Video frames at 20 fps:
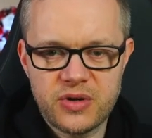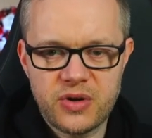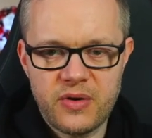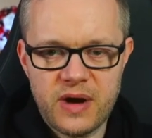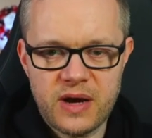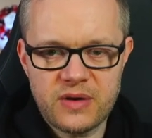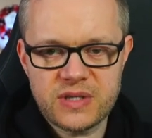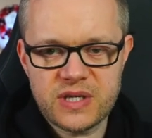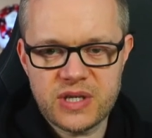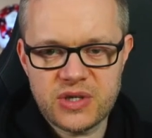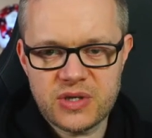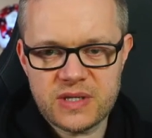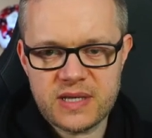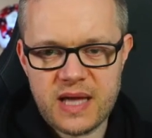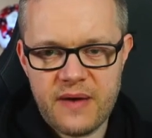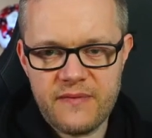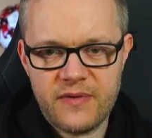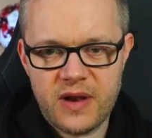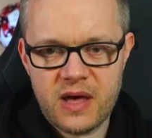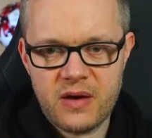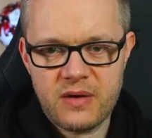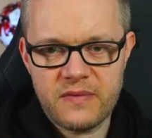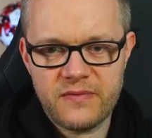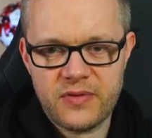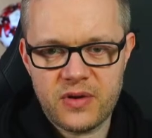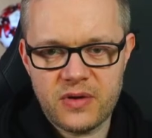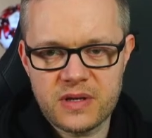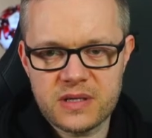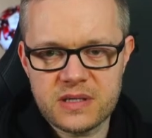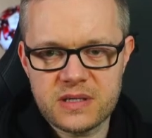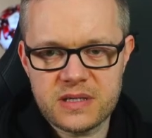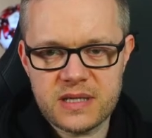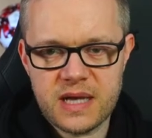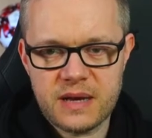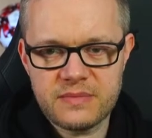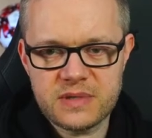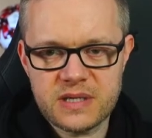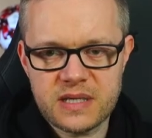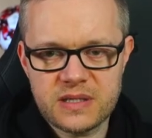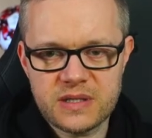or else it just heavily influences
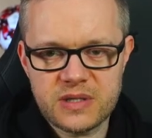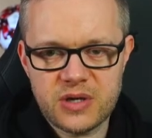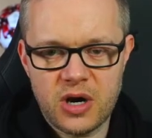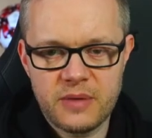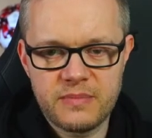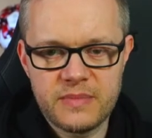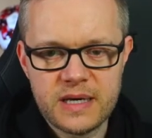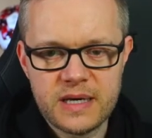them, says Tom.